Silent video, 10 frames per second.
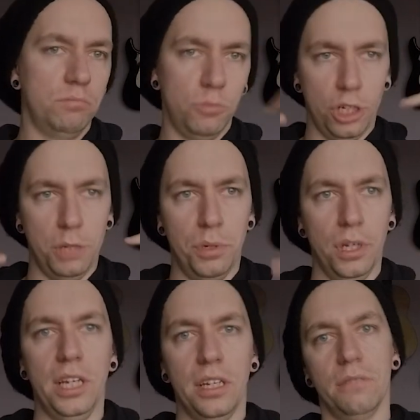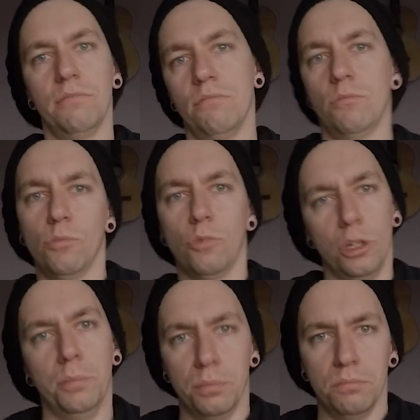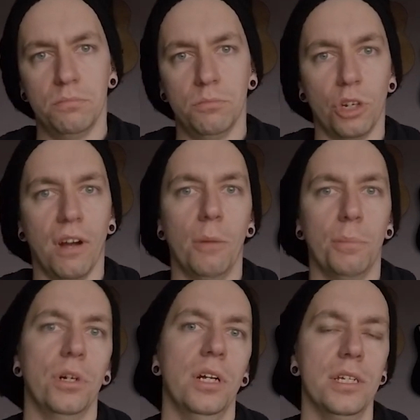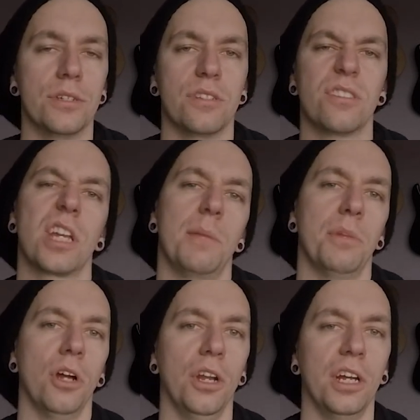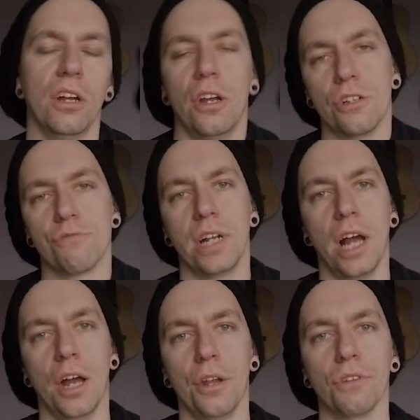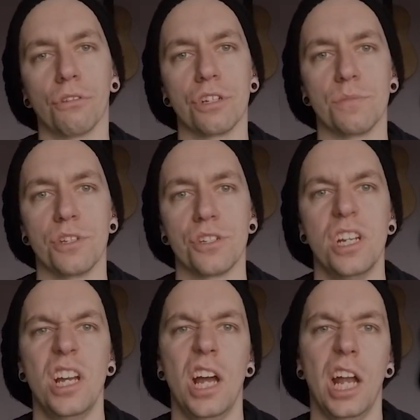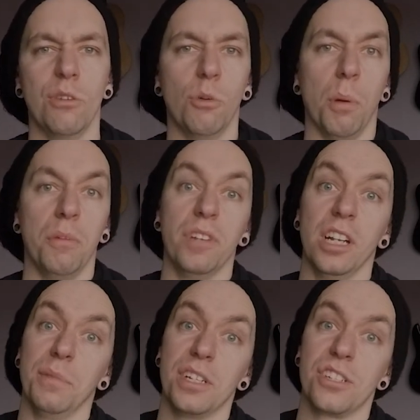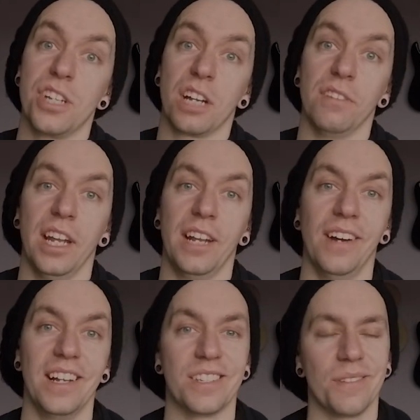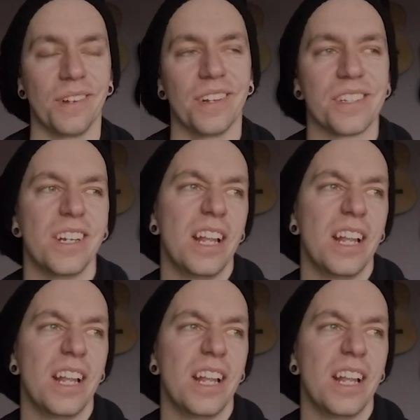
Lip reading: What you put in, what your output is, and just keep an eye on it. I know it's really hard over Christmas, and you're all probably feeling a bit sick of it anyway, to be honest.